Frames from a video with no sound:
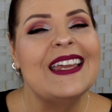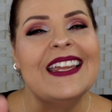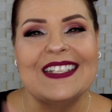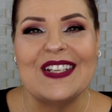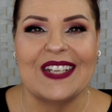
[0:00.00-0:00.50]

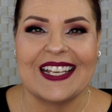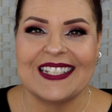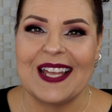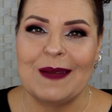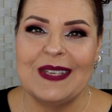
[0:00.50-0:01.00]
Until next
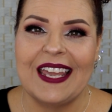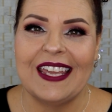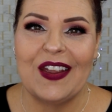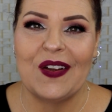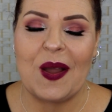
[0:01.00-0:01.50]
time, take
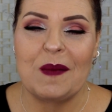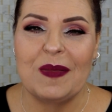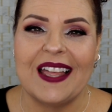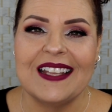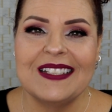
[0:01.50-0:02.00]
care and God
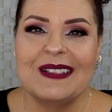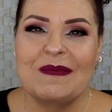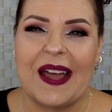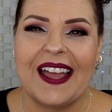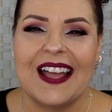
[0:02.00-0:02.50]
bless.
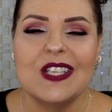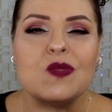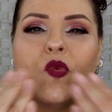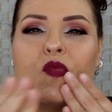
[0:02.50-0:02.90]
Bye, guys.